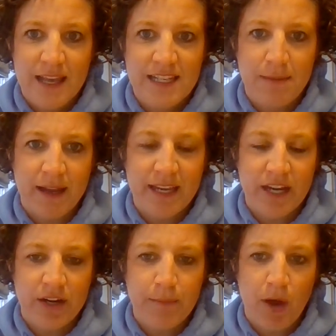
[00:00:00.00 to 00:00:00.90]
it's by
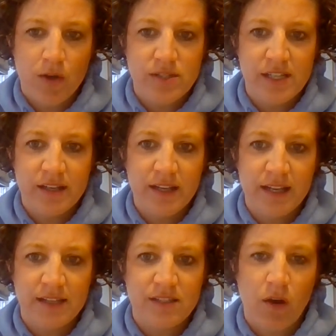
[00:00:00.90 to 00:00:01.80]
Gary Paulson
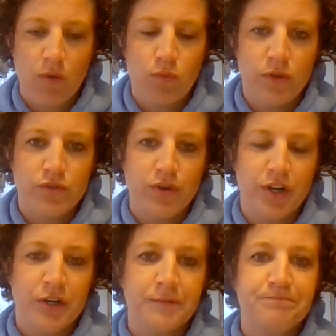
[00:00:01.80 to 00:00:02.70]
and it's called Woods
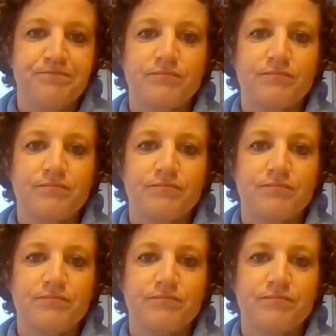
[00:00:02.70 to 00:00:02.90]
Runner.